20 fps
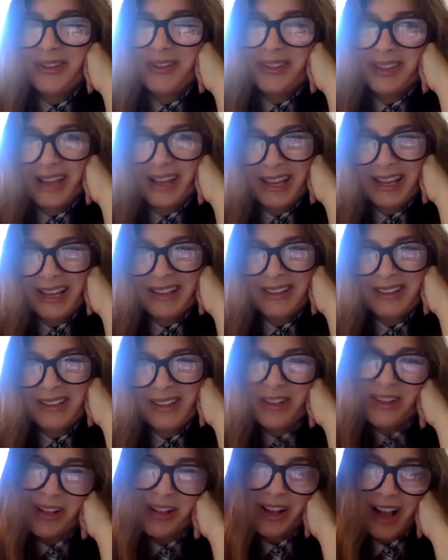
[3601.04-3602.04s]
like
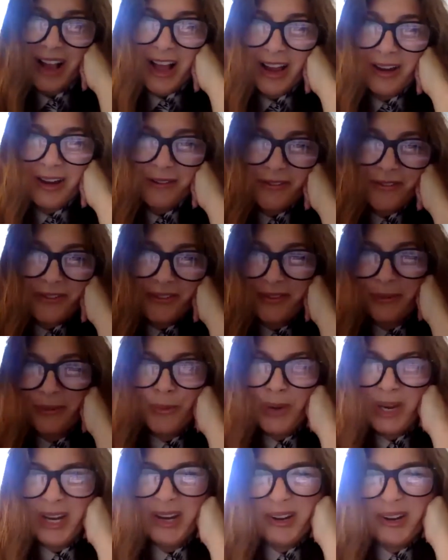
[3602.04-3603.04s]
kind of
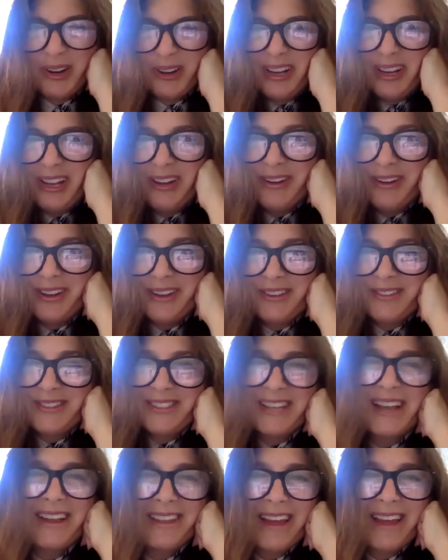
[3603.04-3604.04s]
weird hearing you
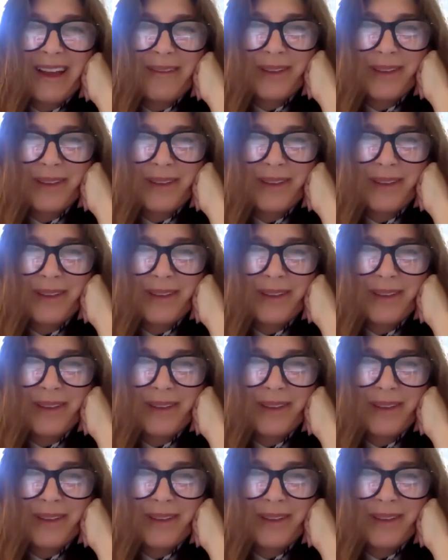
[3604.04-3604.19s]
say that,